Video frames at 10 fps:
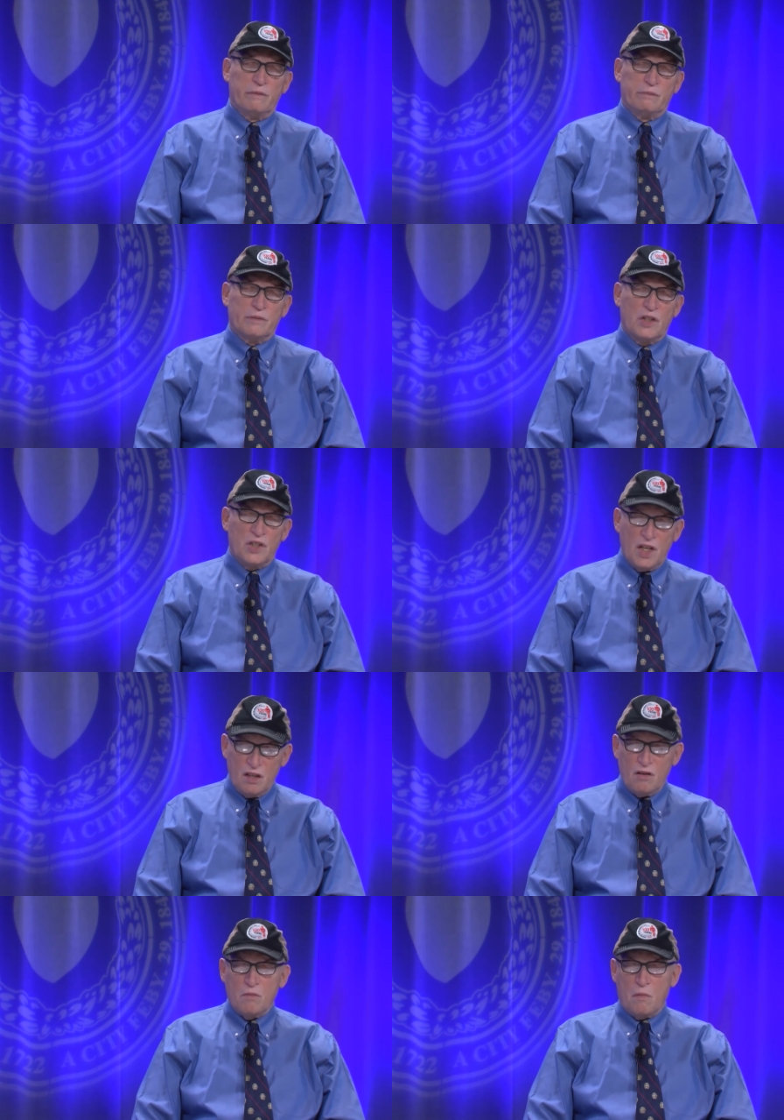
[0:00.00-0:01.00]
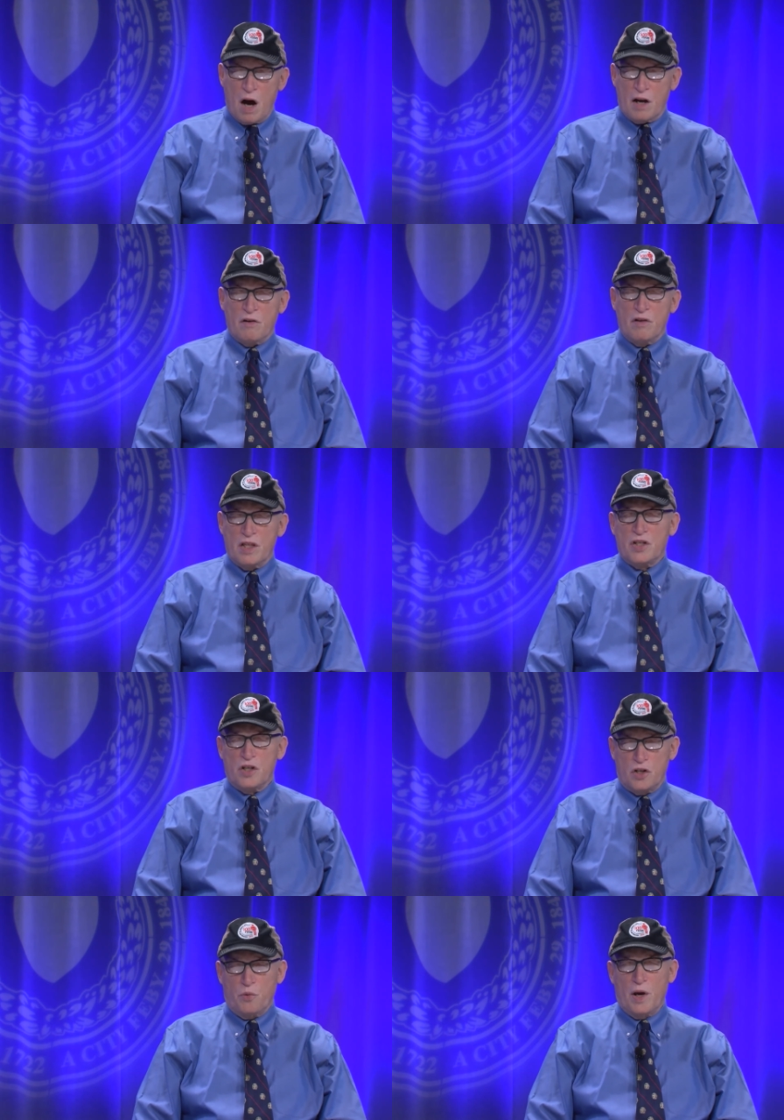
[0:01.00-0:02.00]
continue to monitor the
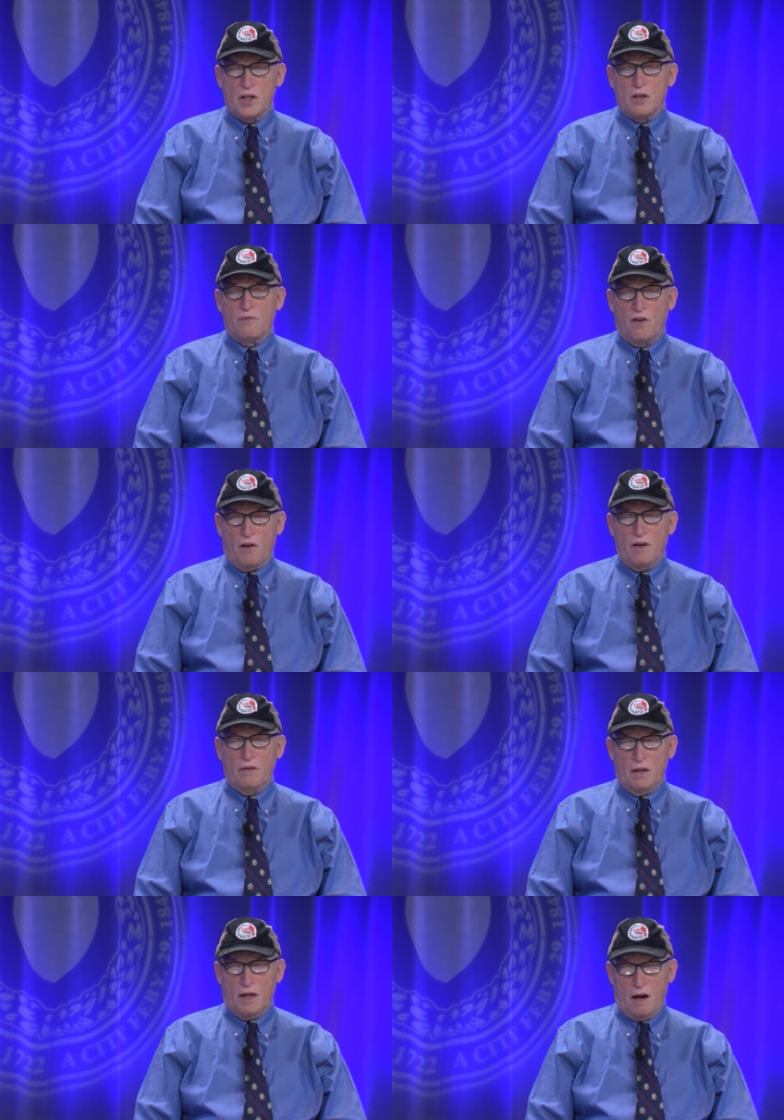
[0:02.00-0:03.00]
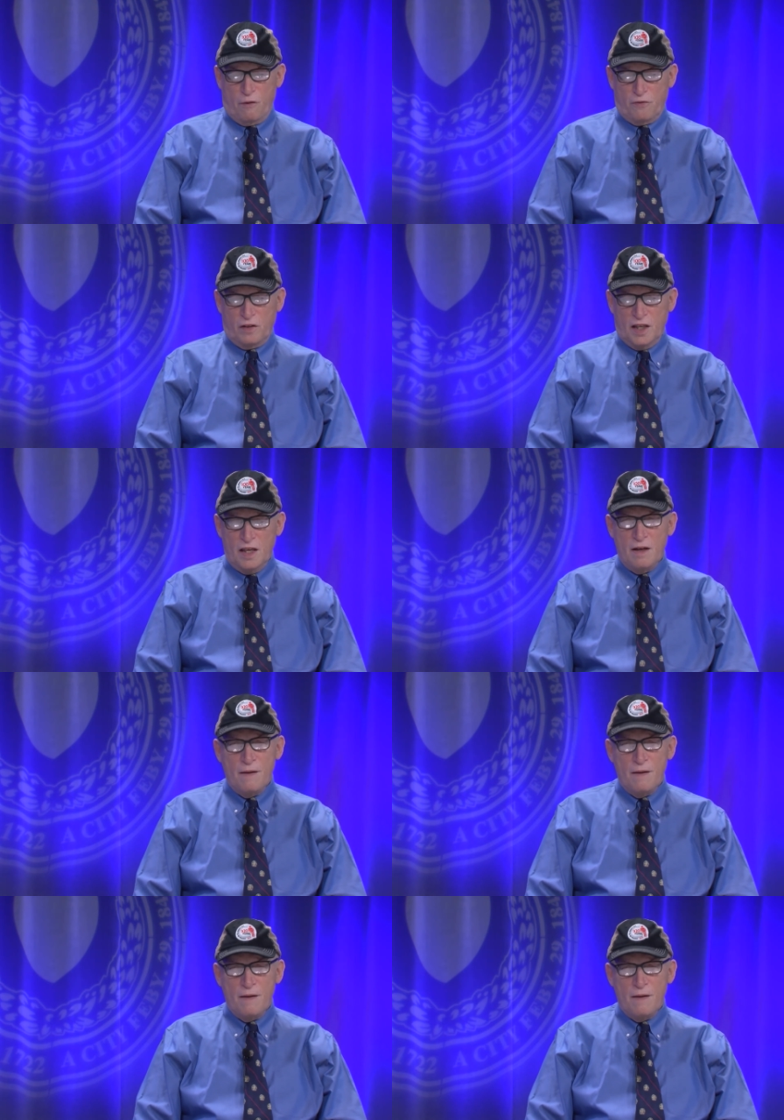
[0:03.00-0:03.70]
situation very carefully.